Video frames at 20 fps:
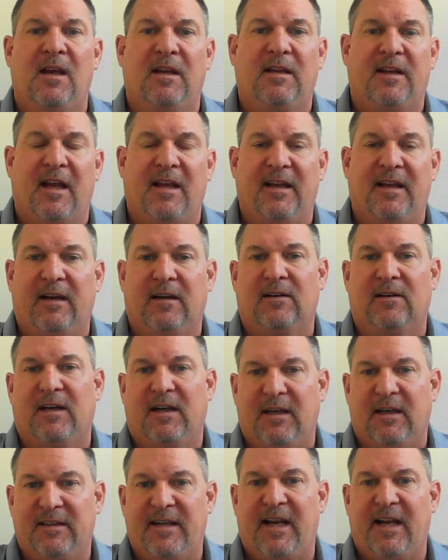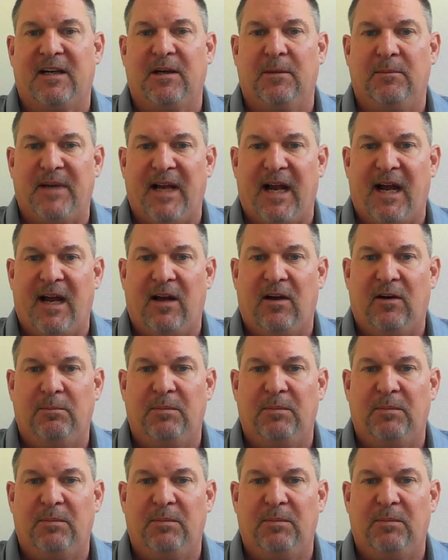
then they're going to take them down,